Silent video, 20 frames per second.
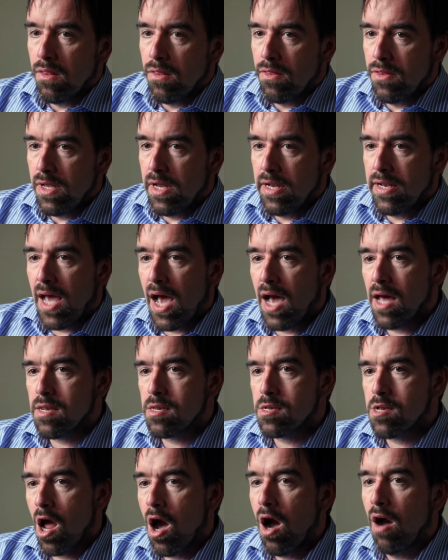The
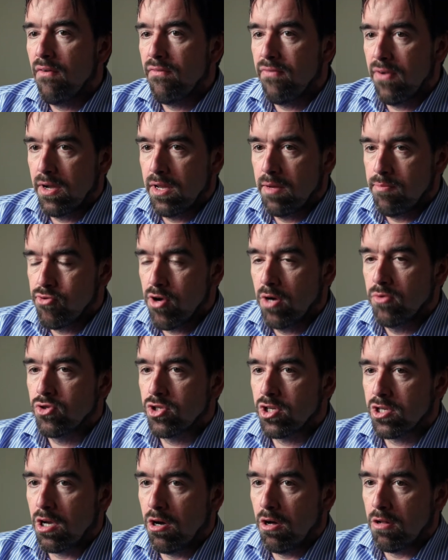Enhanced Heart Failure
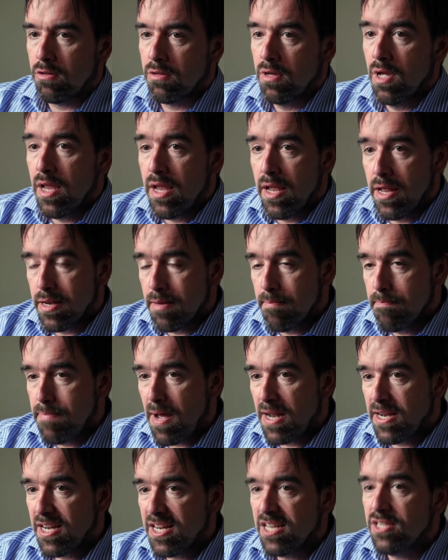Protocol is
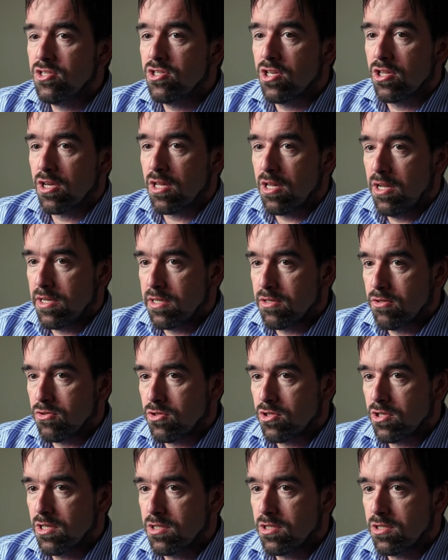embedded into the clinical
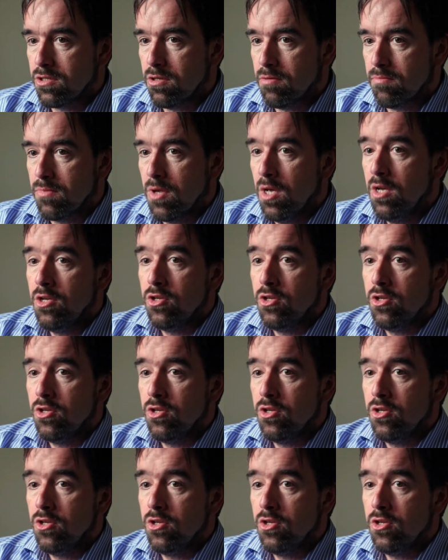system